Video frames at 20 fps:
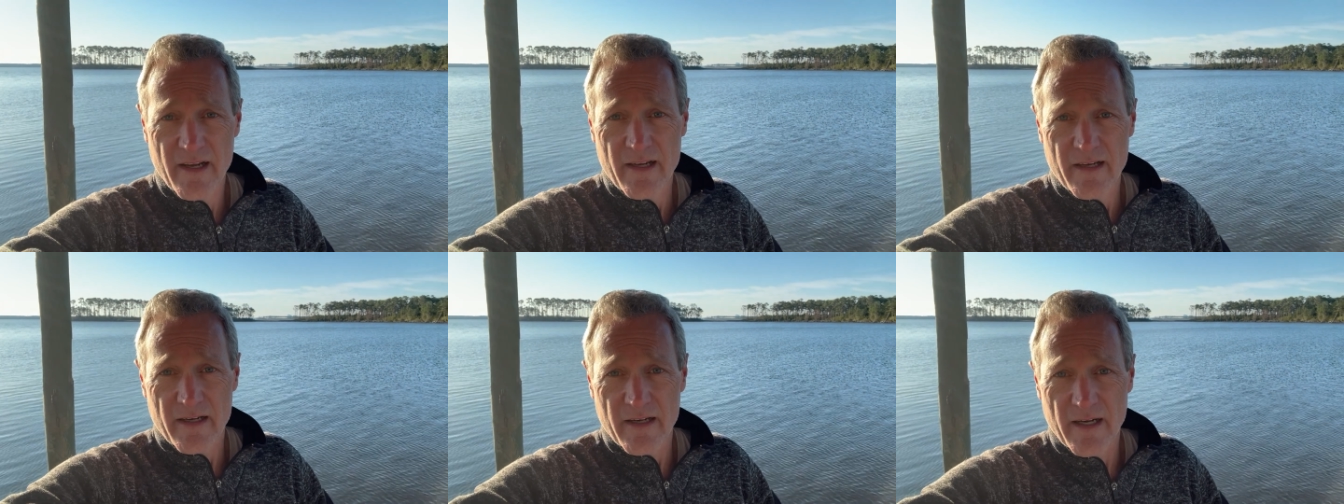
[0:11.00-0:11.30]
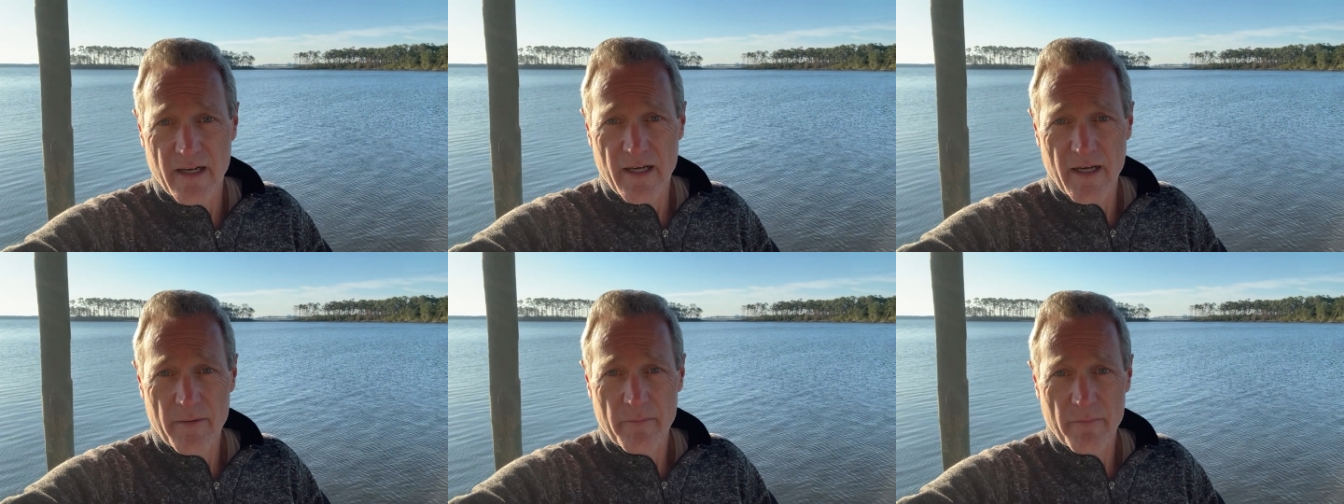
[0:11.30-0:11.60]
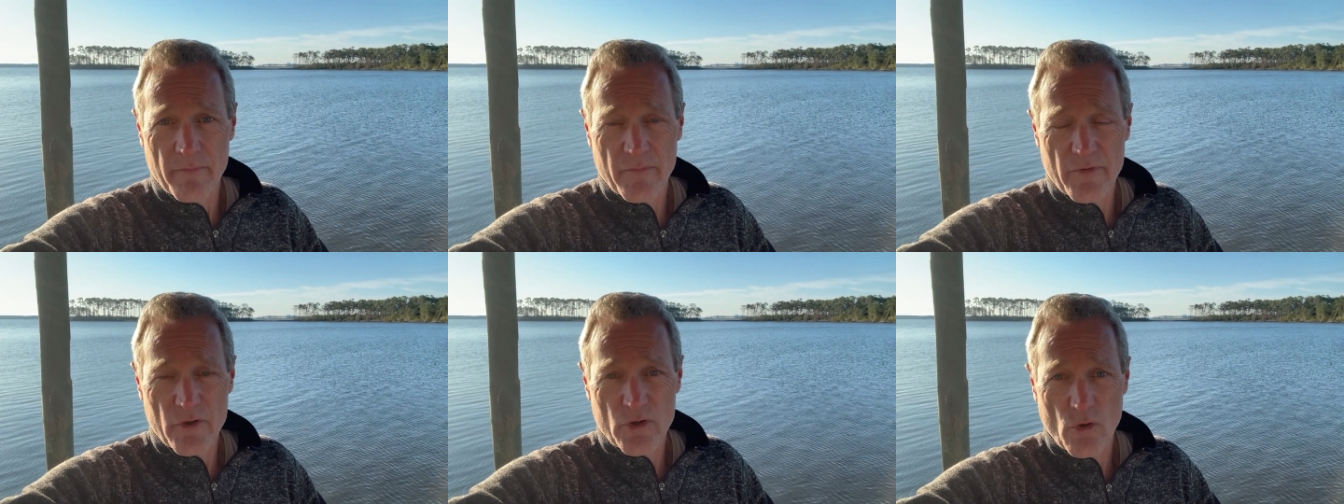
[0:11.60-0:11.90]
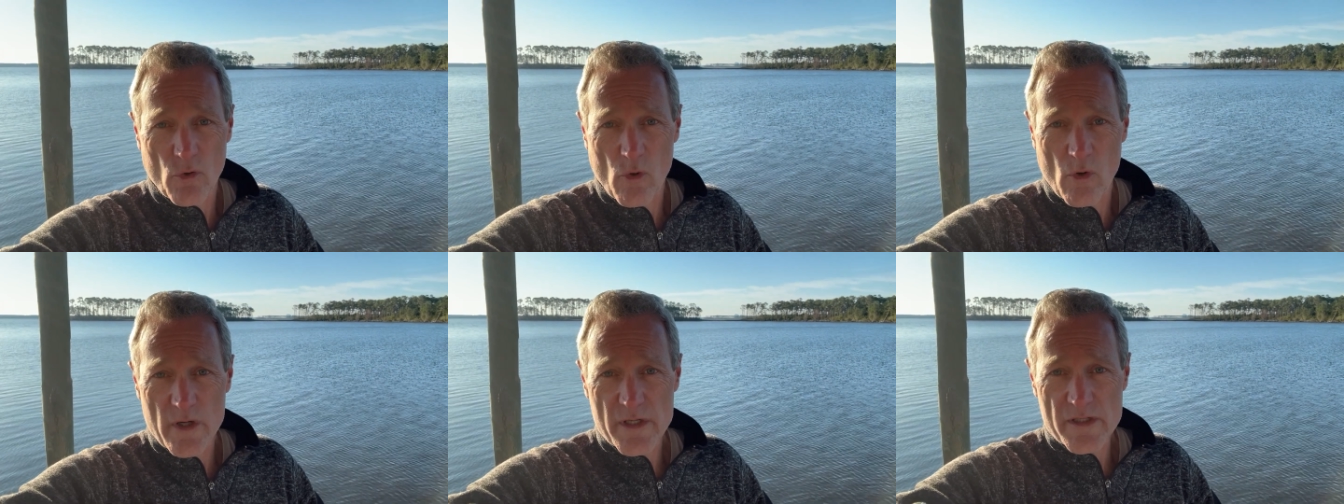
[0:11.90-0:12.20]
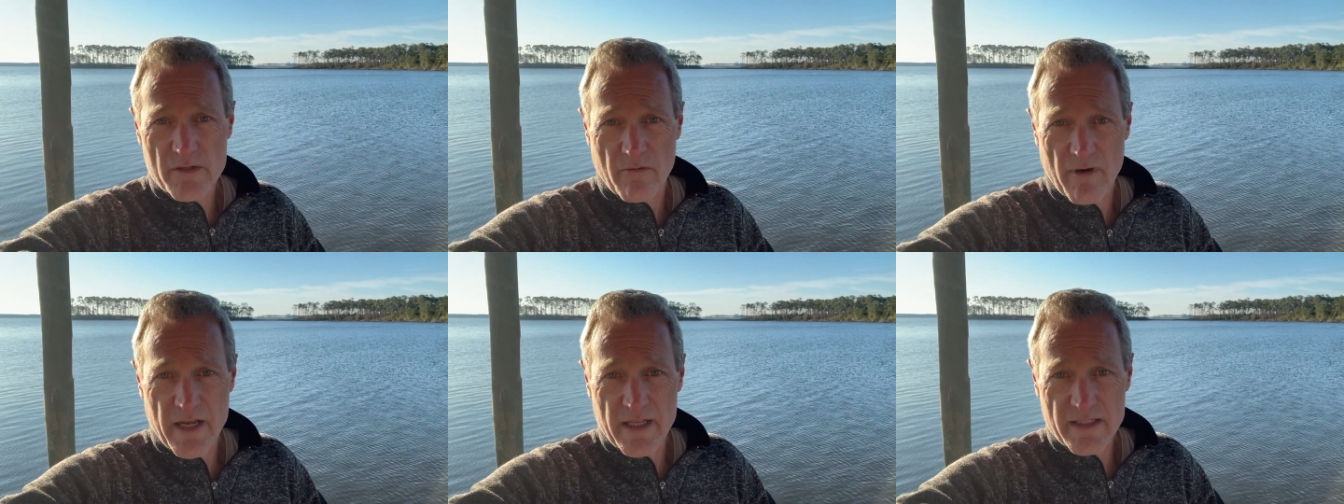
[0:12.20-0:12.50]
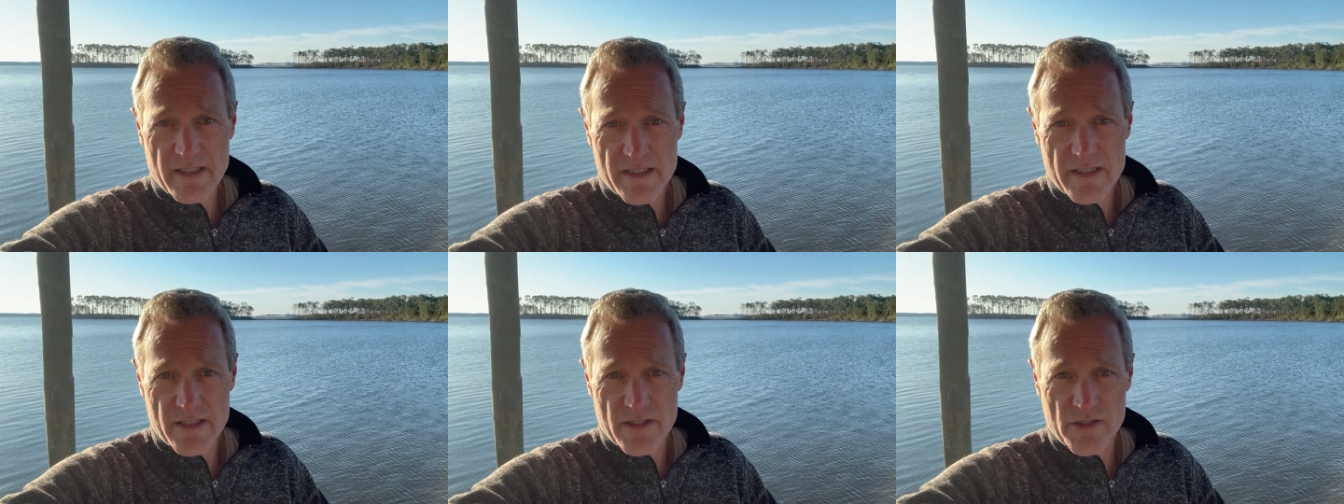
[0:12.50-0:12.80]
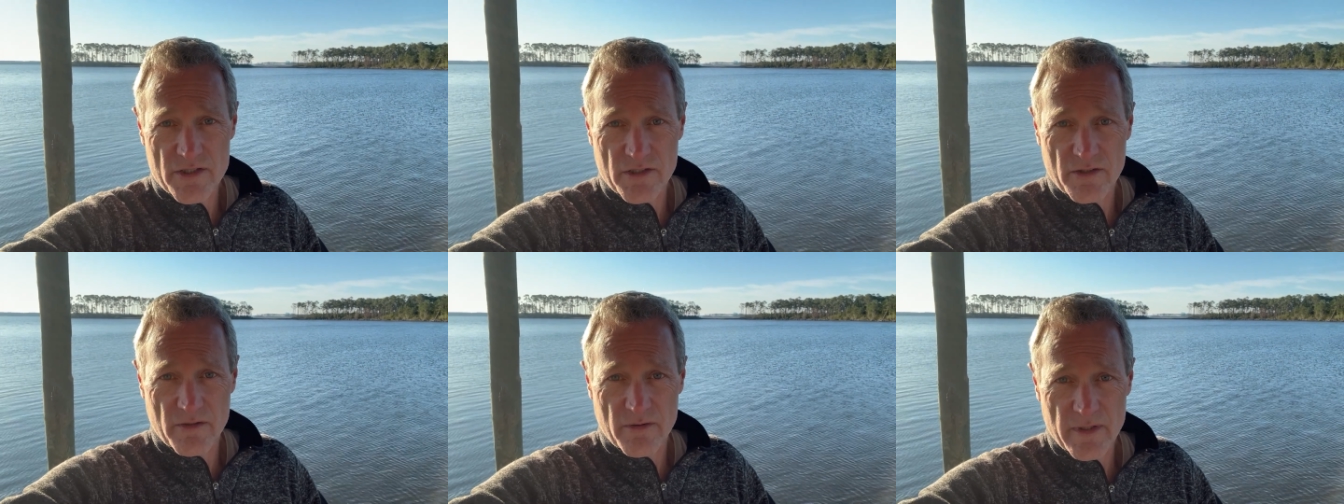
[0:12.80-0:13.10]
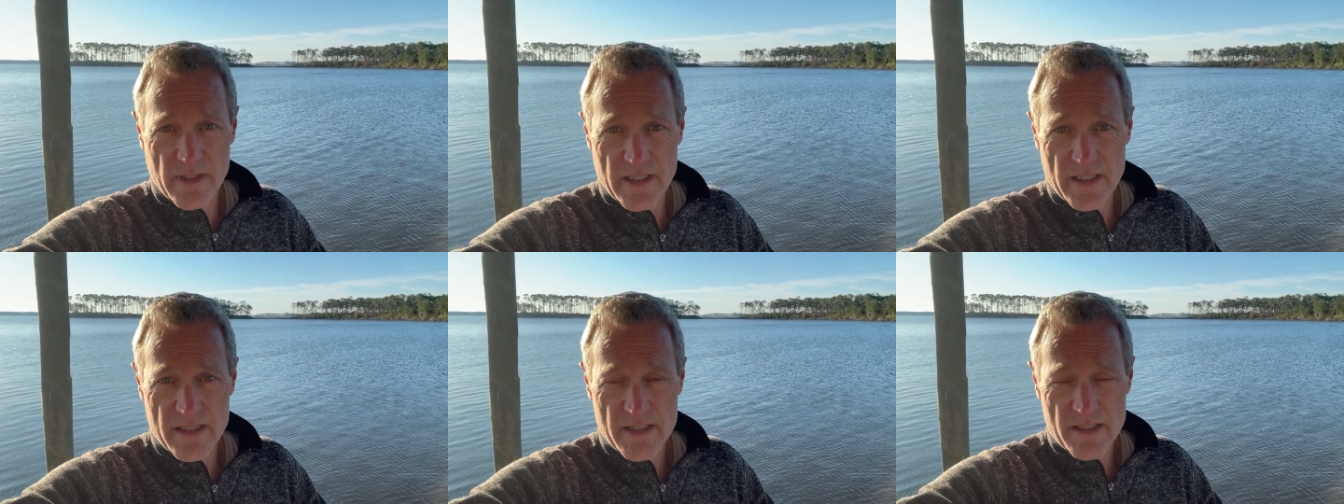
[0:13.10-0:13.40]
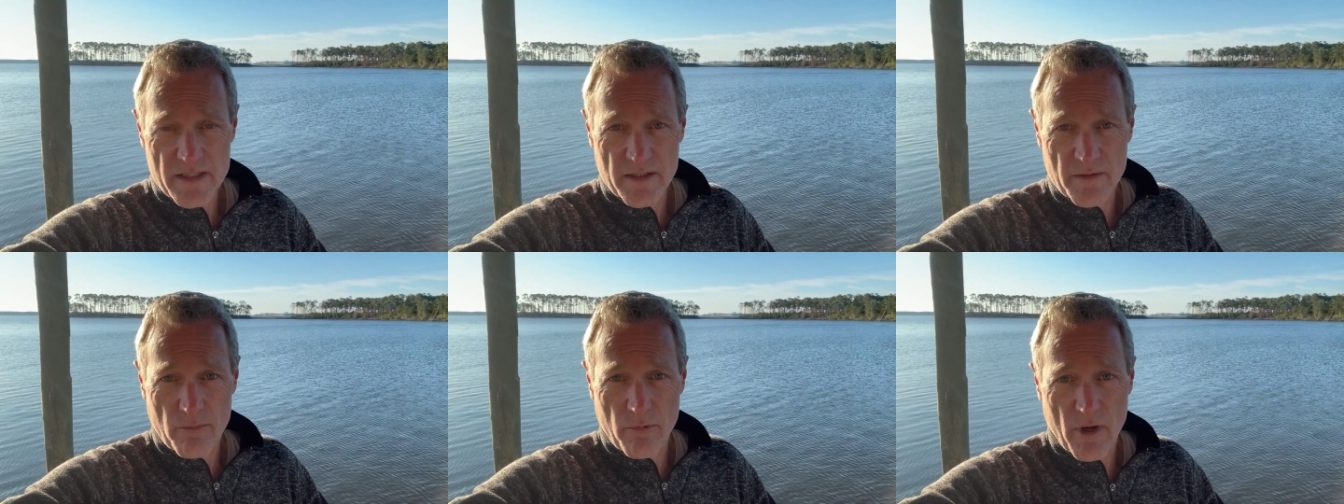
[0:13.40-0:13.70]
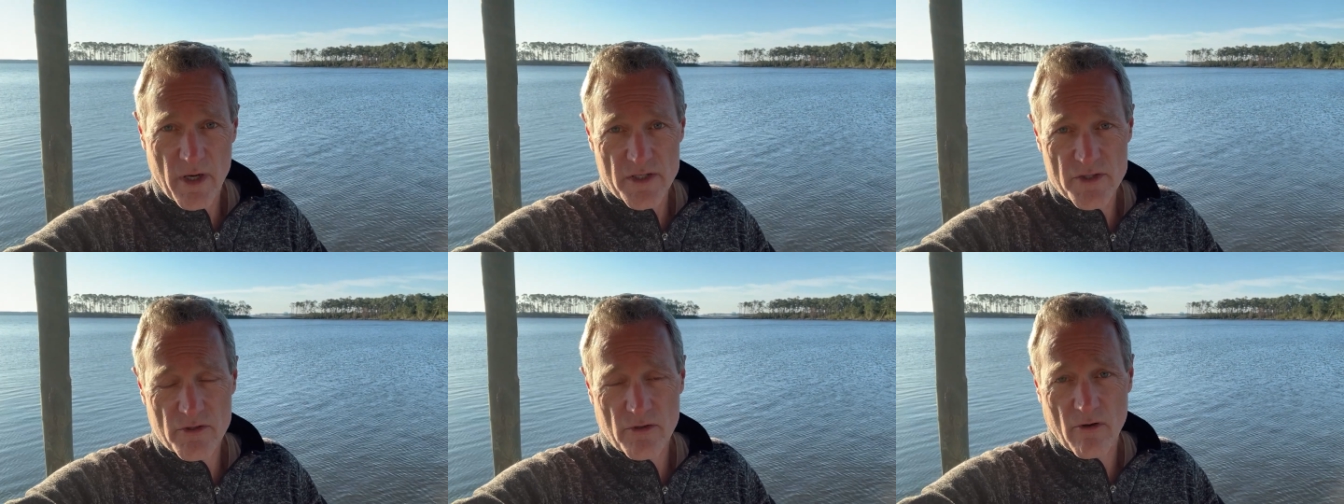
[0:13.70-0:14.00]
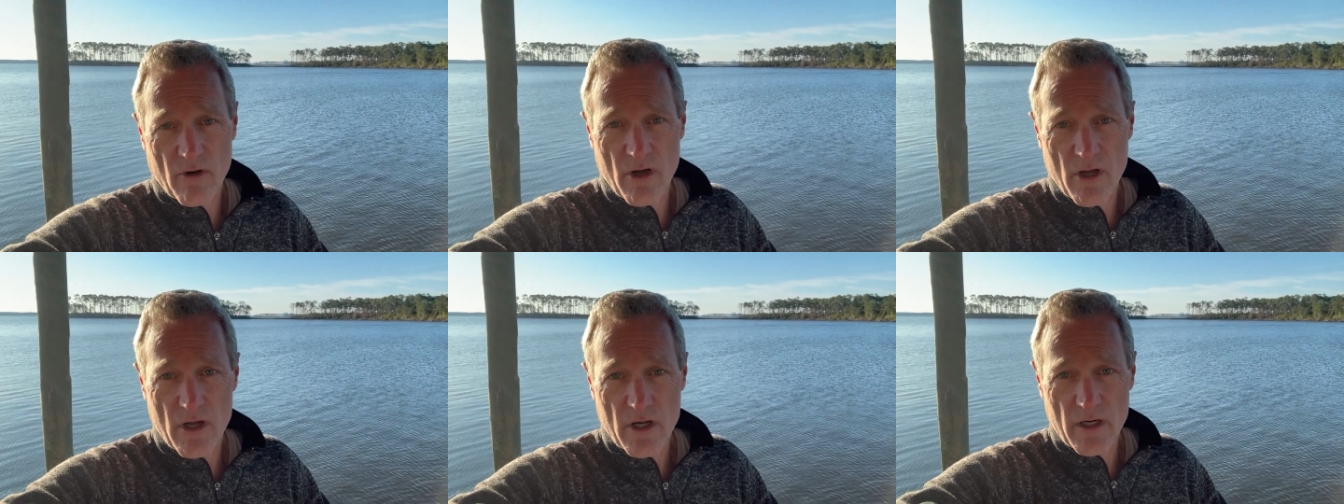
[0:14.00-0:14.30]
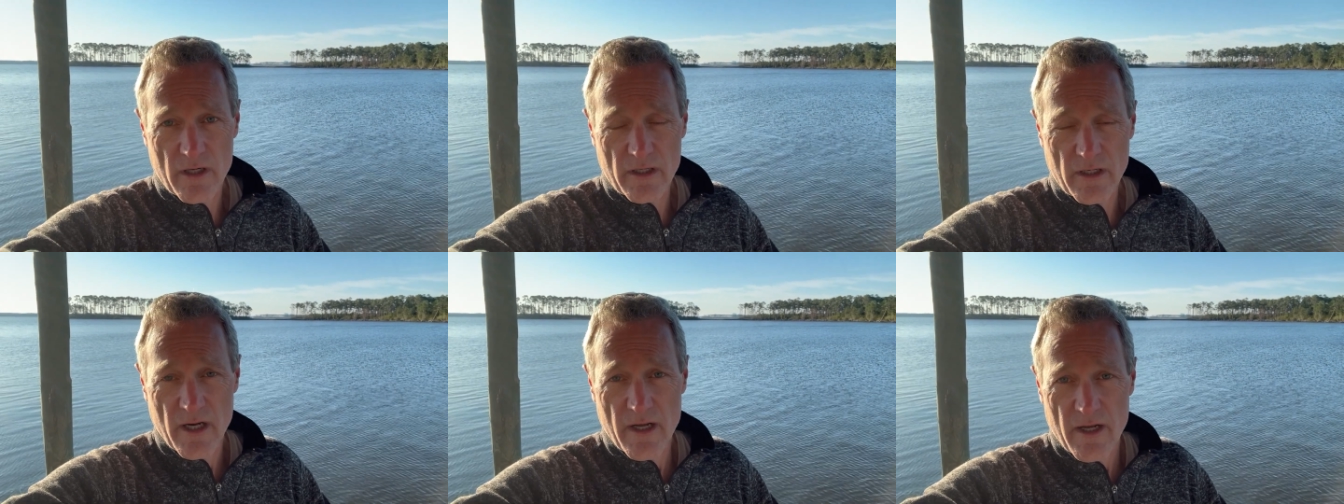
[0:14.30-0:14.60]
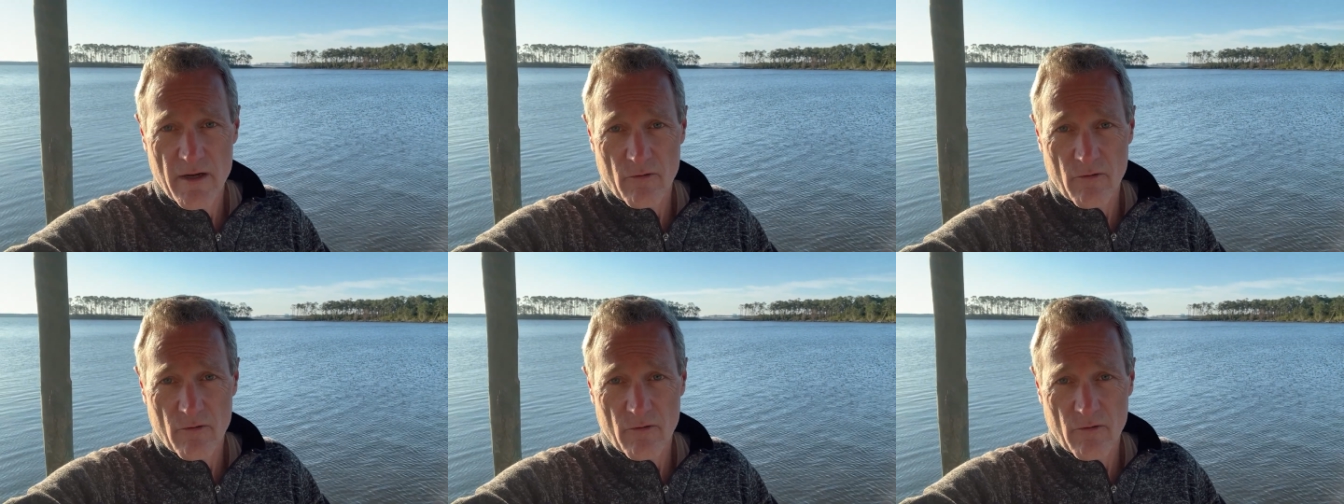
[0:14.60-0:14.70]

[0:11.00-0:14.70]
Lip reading: The noise around this issue is the pressure on